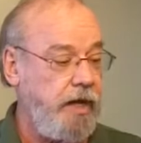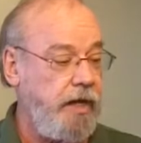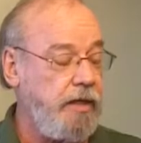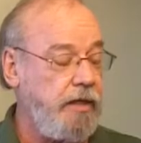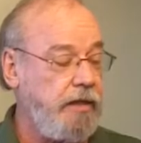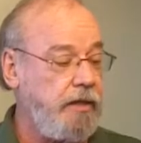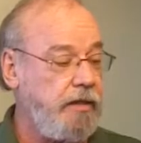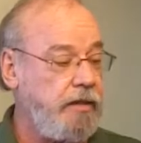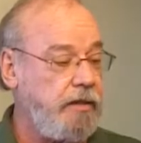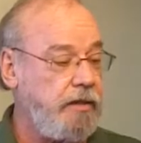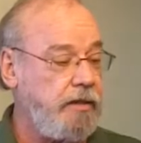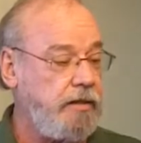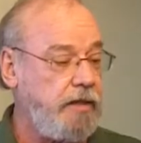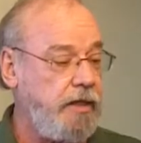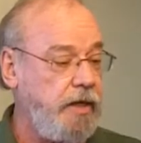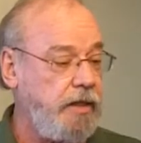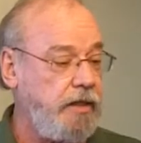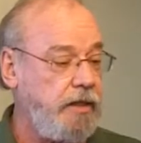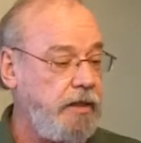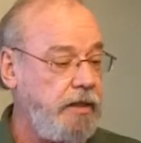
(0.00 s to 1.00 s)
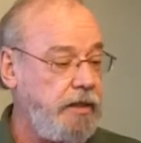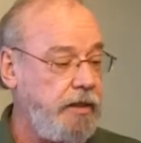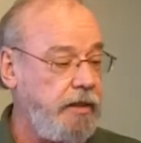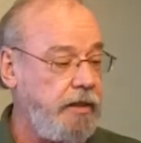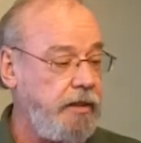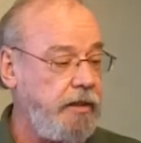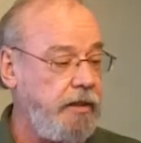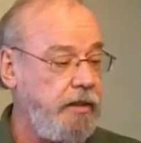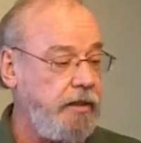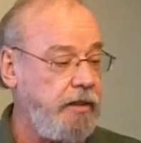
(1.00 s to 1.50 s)
And
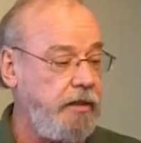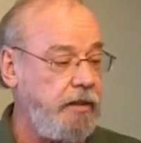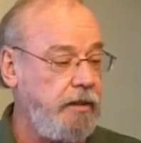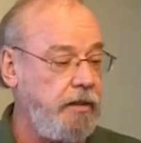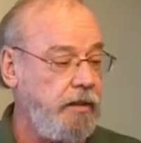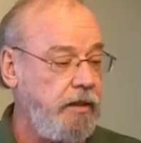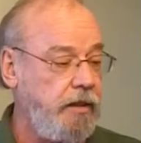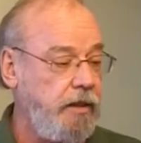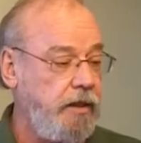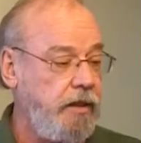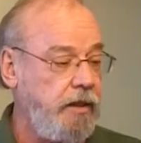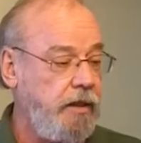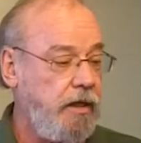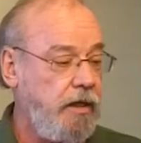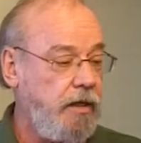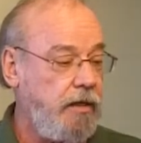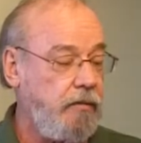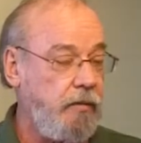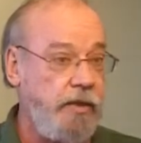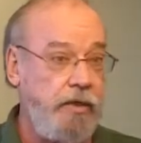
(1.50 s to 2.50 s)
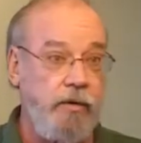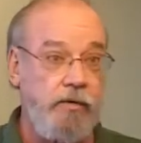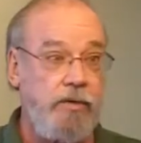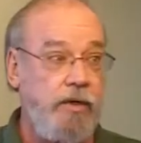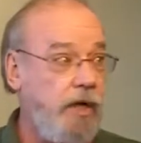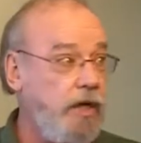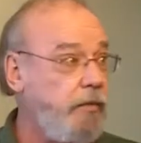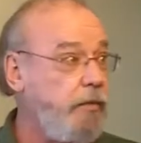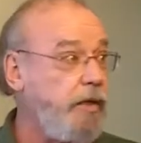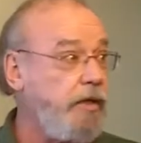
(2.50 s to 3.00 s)
secondly, we don't
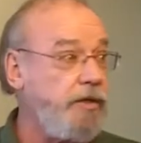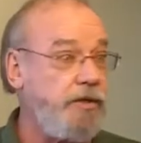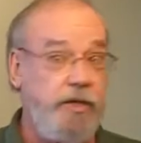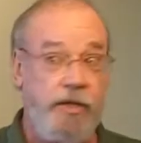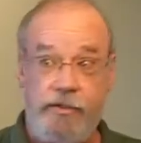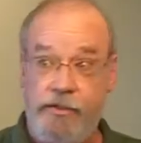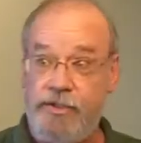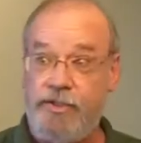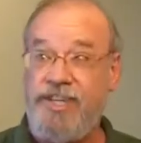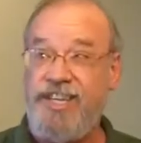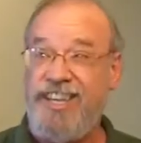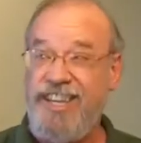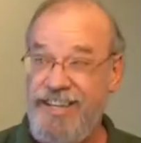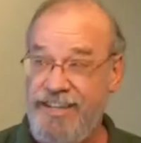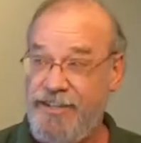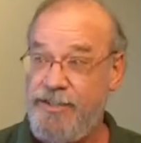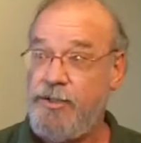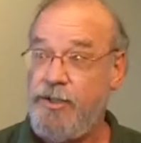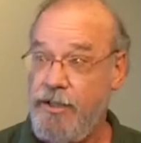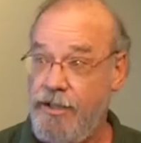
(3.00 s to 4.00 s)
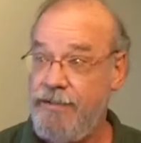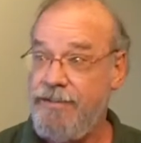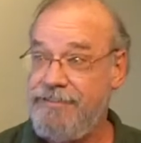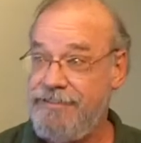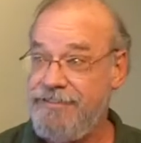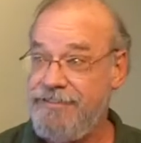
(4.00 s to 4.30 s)
talk about each other's kids.